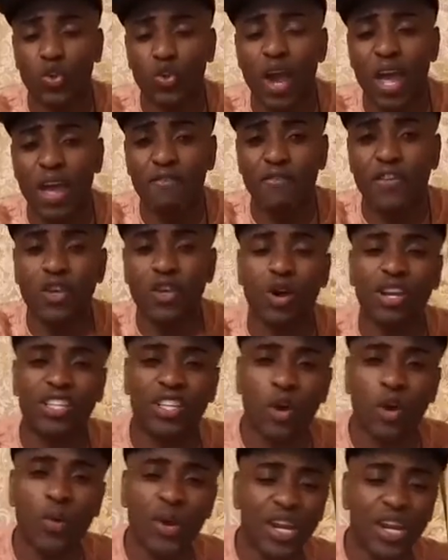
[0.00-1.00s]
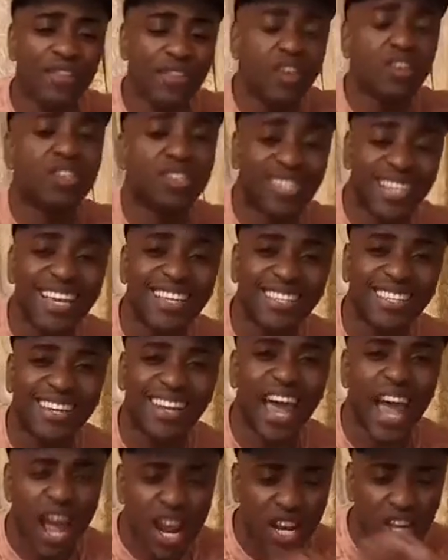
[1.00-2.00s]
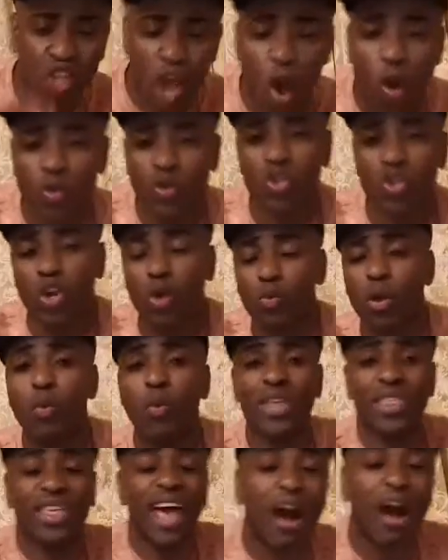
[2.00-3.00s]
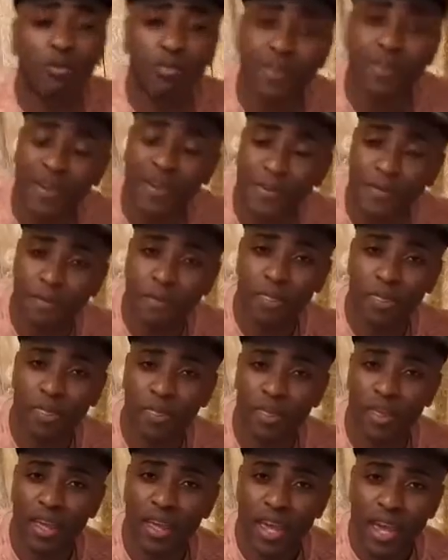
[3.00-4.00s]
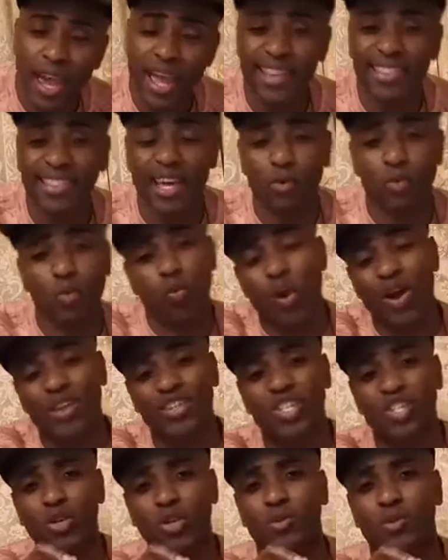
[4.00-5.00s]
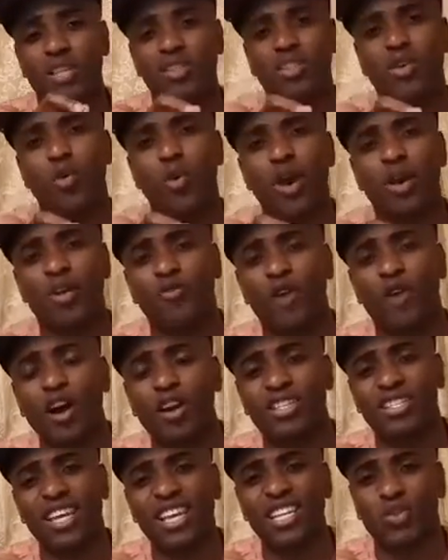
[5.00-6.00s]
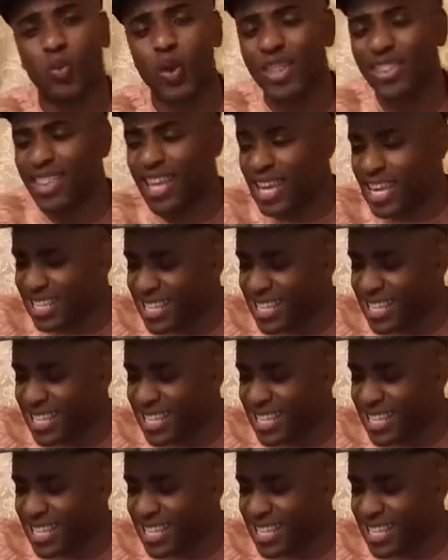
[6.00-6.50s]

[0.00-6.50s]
And the one scripture in the word of God says, when there is a casting down into the body of Christ, there is a rising up.